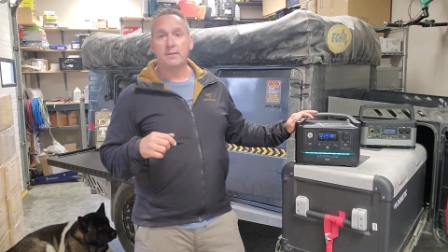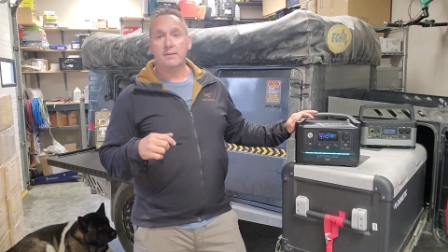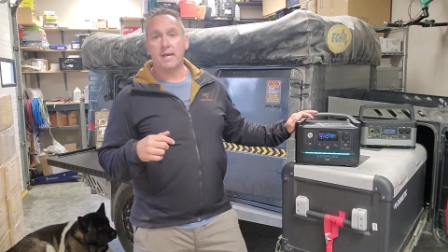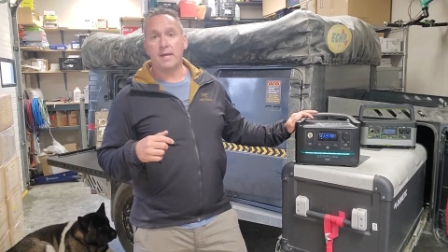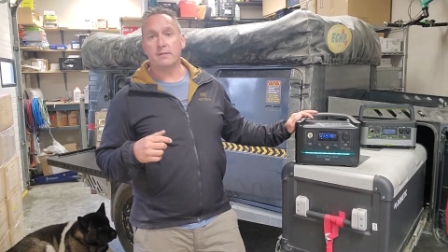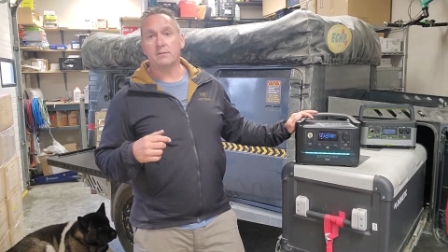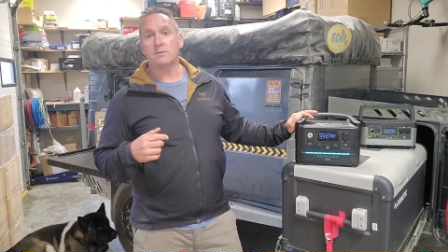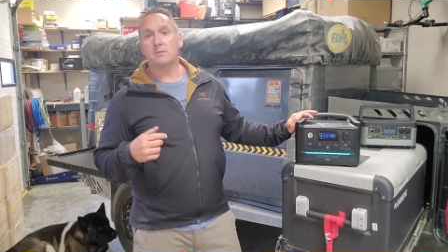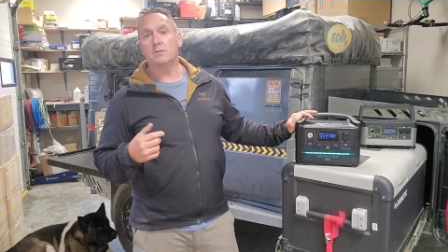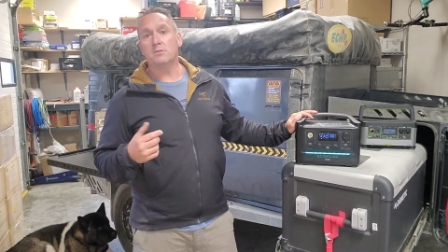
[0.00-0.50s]

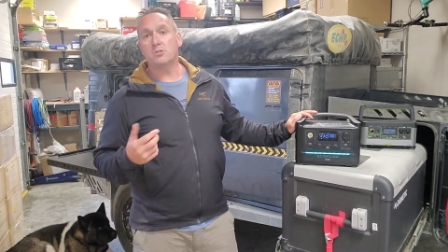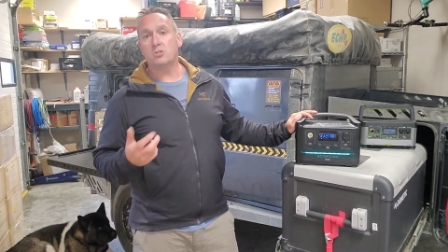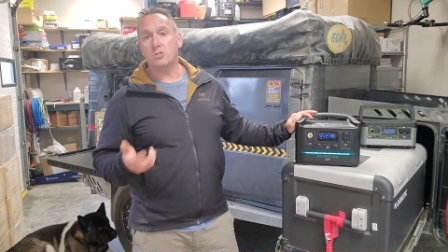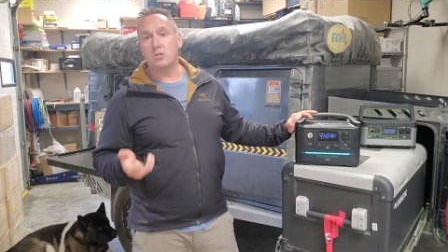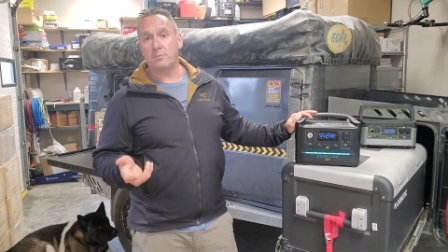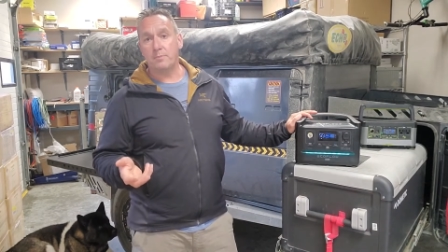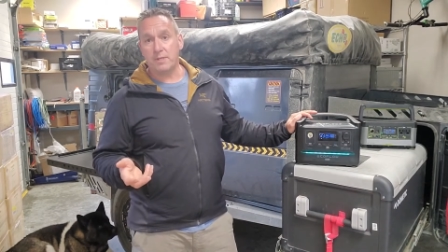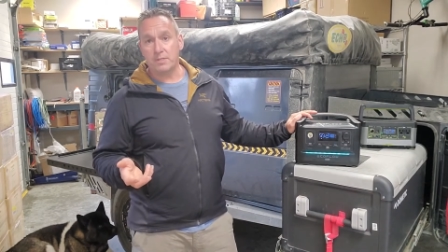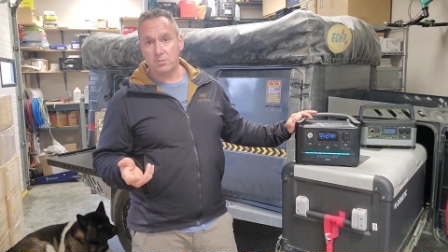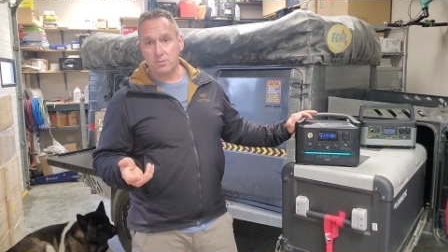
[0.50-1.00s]
That includes
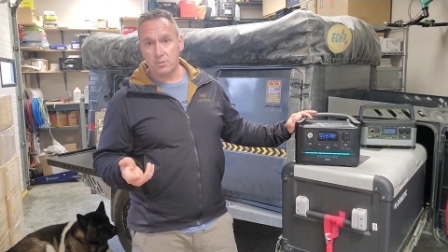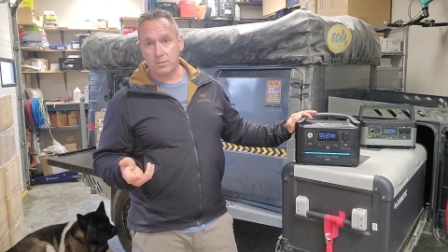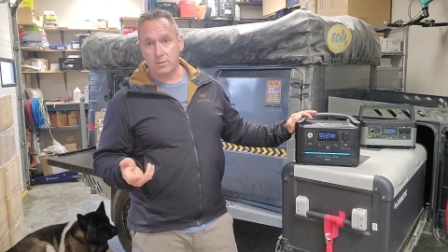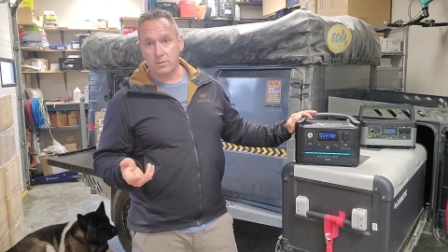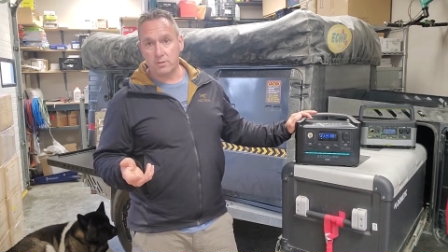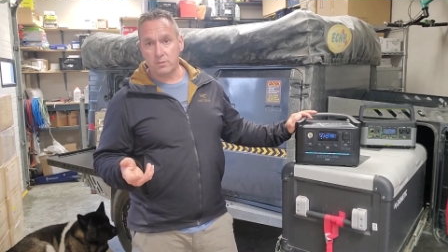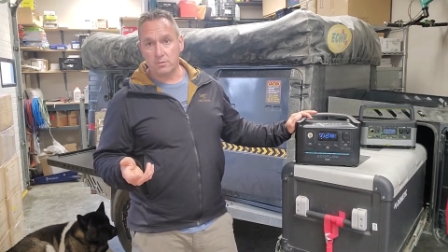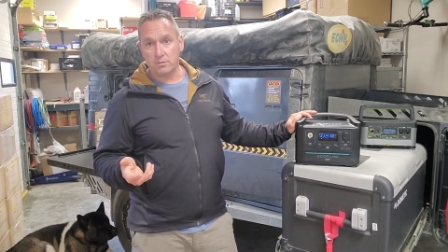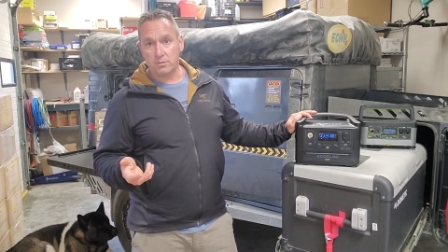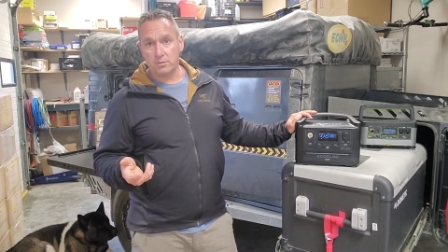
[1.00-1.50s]
shipping to
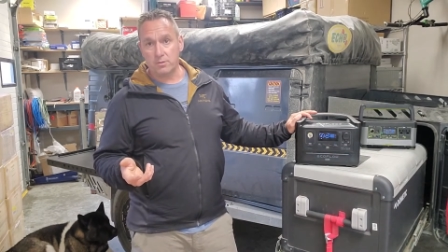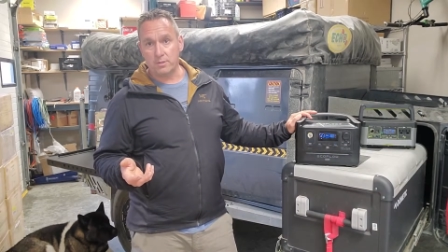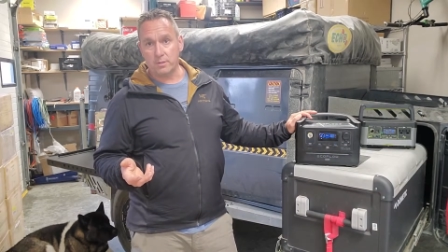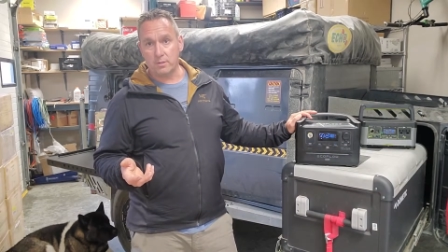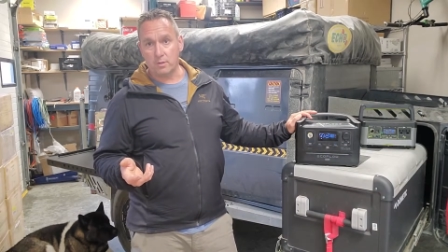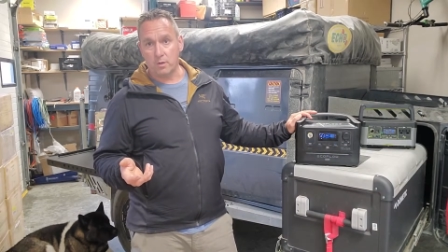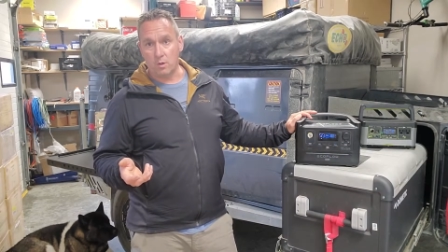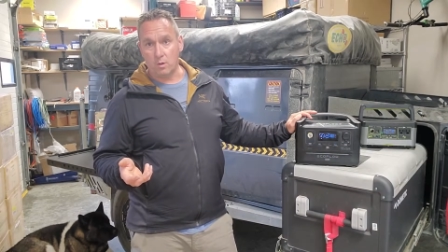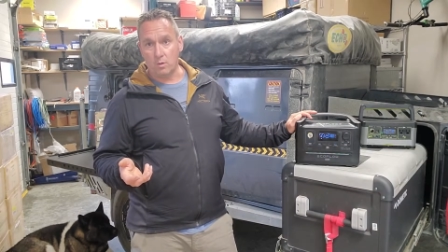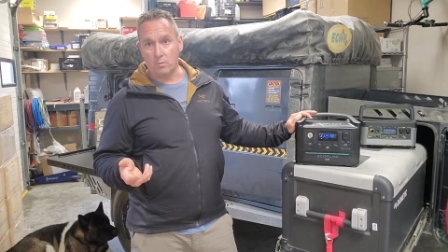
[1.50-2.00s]
your to
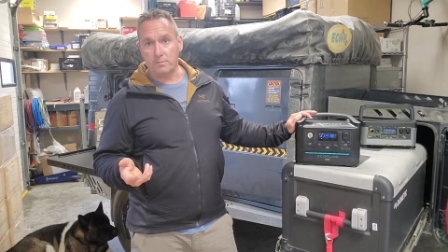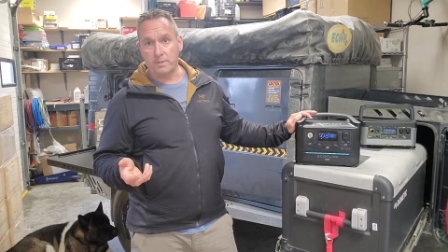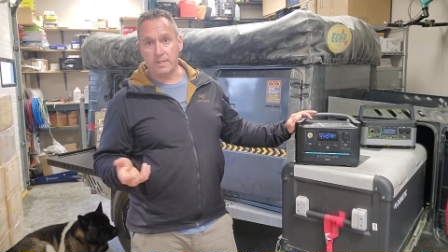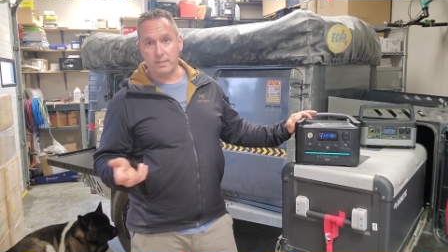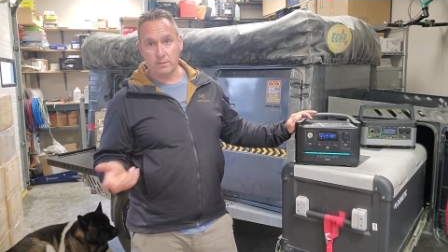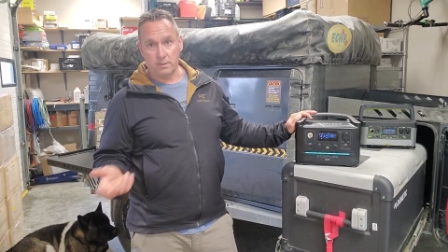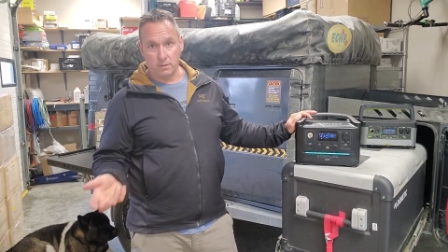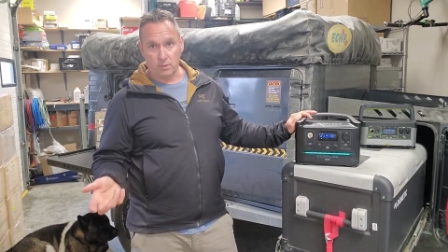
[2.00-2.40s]
your home in